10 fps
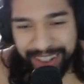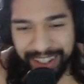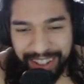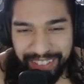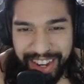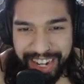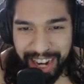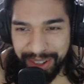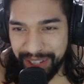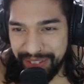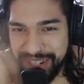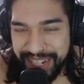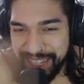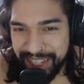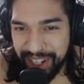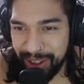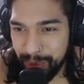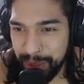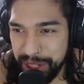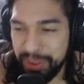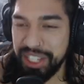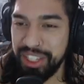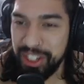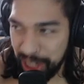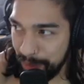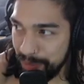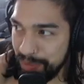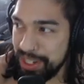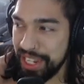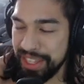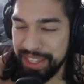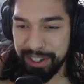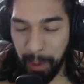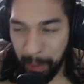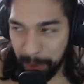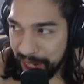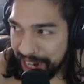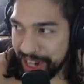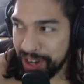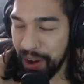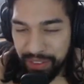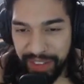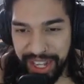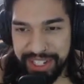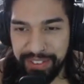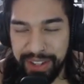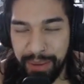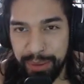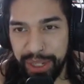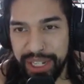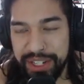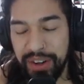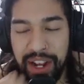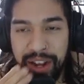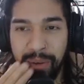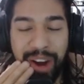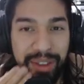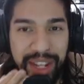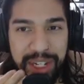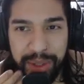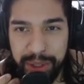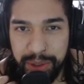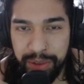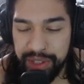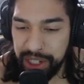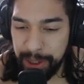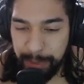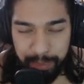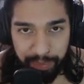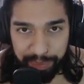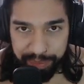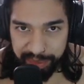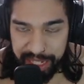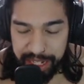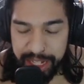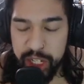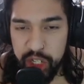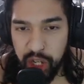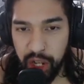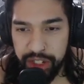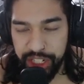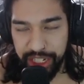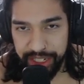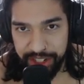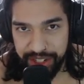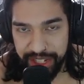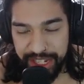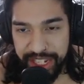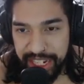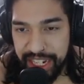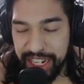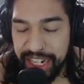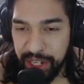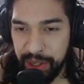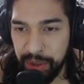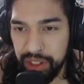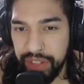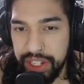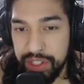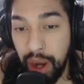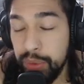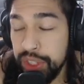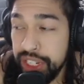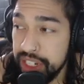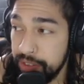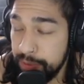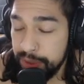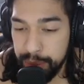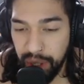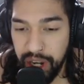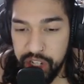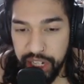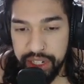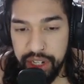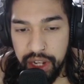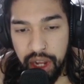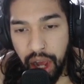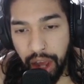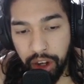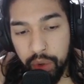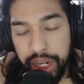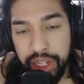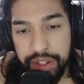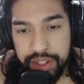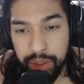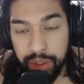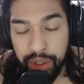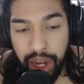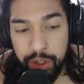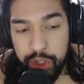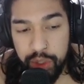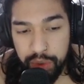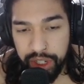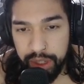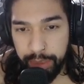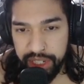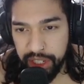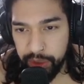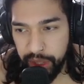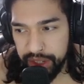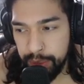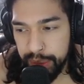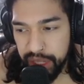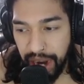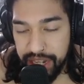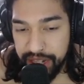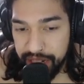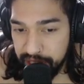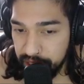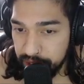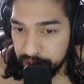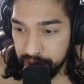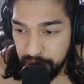Oh man, I would love to see like the other will with like the gems and the carbonite and all of that stuff come into play. So wow, that's really cool. It's um nostalgic just to see and hear all of that. So I'm really excited for this project. I don't know what else or how soon they're going to be accelerating things, but I did hear